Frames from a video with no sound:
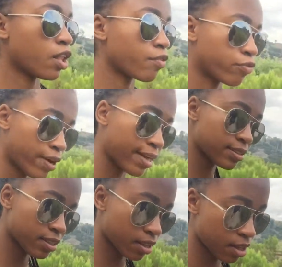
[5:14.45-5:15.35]
of friends,
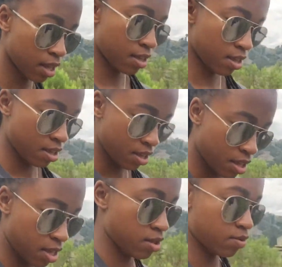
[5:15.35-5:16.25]

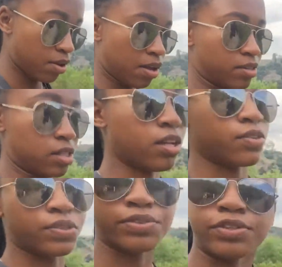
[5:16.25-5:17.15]
uh,
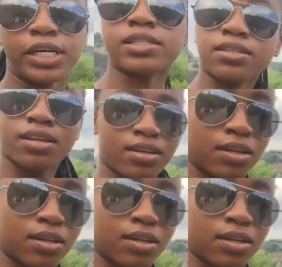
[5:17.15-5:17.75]
close friends.